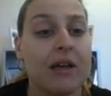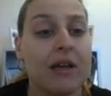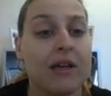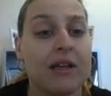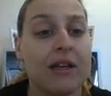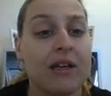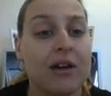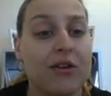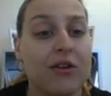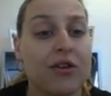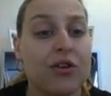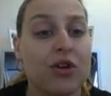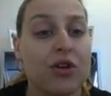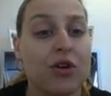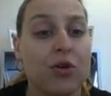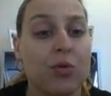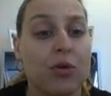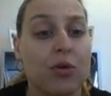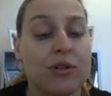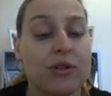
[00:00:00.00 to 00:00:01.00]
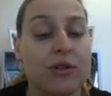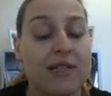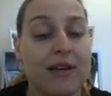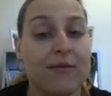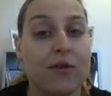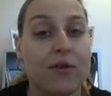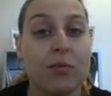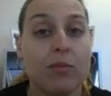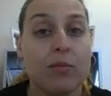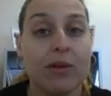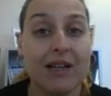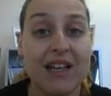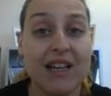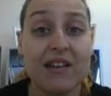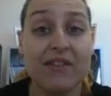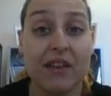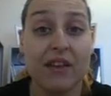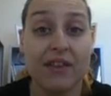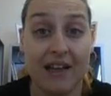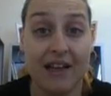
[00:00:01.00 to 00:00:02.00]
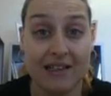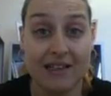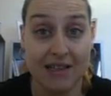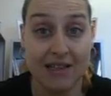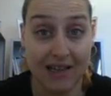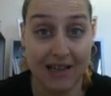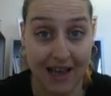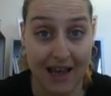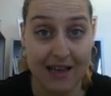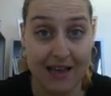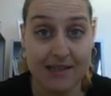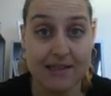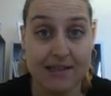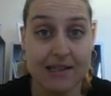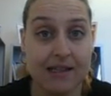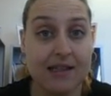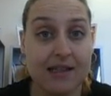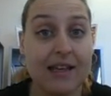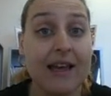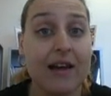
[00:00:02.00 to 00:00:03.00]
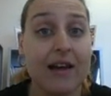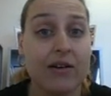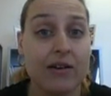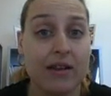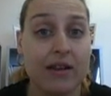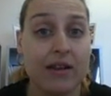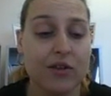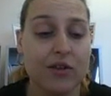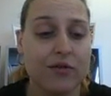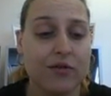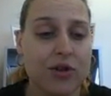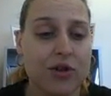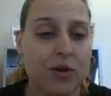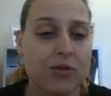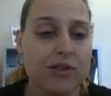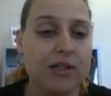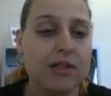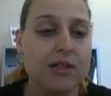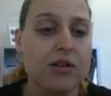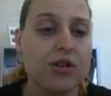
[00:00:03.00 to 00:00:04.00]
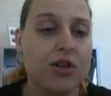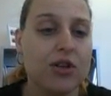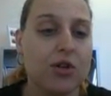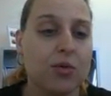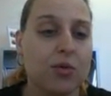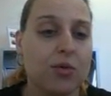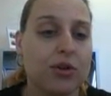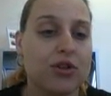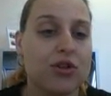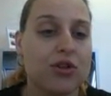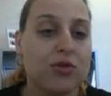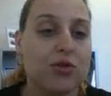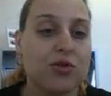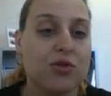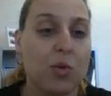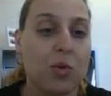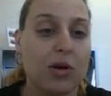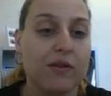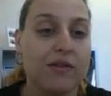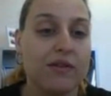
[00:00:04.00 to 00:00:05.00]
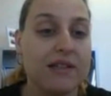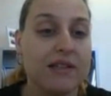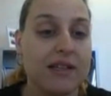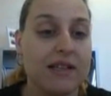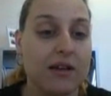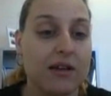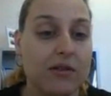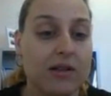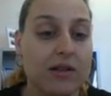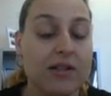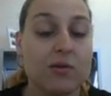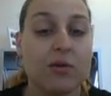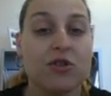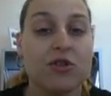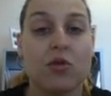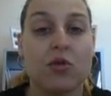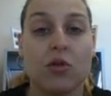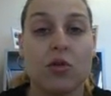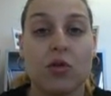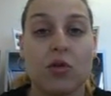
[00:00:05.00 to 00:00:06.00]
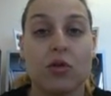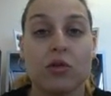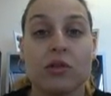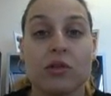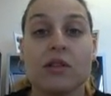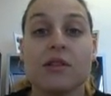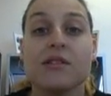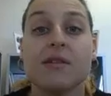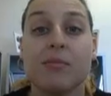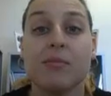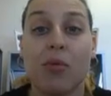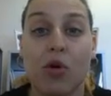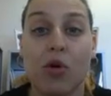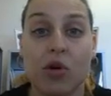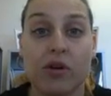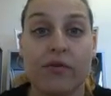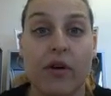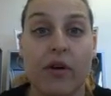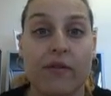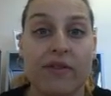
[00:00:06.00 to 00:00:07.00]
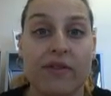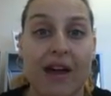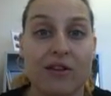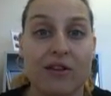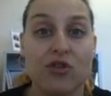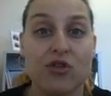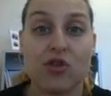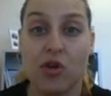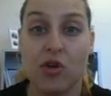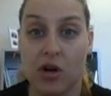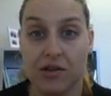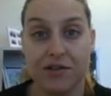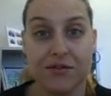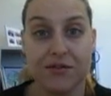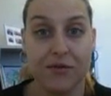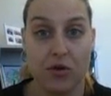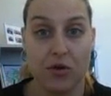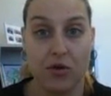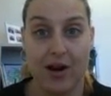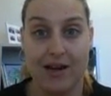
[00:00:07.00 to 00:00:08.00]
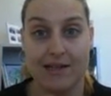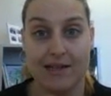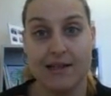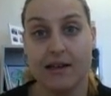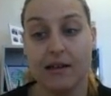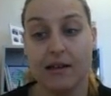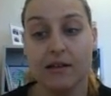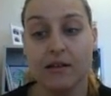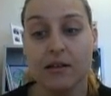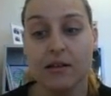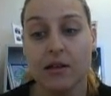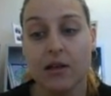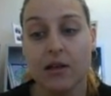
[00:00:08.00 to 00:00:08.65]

here you would, if you believe that that's the case in the error that you've chosen, you would choose one of these theories, which are all supportive of that transfer idea.